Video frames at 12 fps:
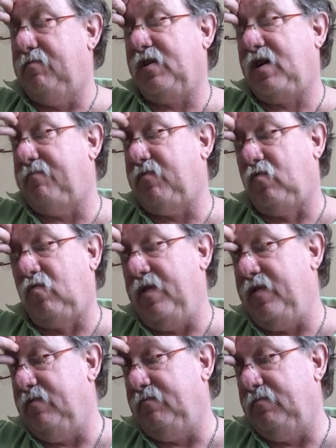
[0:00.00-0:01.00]
a couple
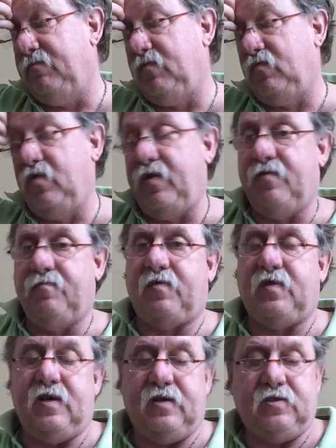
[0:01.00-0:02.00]
rhythm
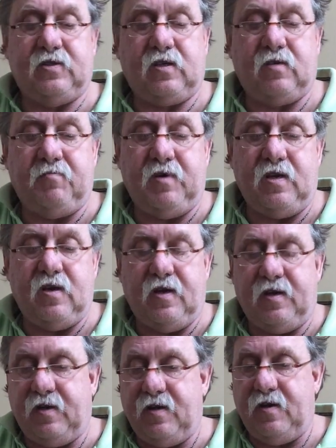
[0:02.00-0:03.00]
things that can be
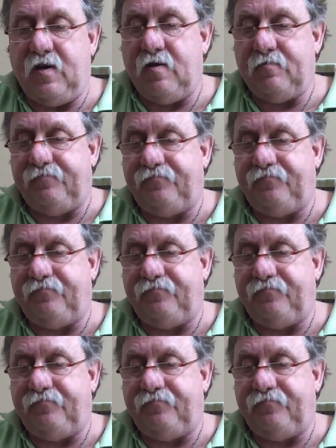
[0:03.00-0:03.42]
done in here.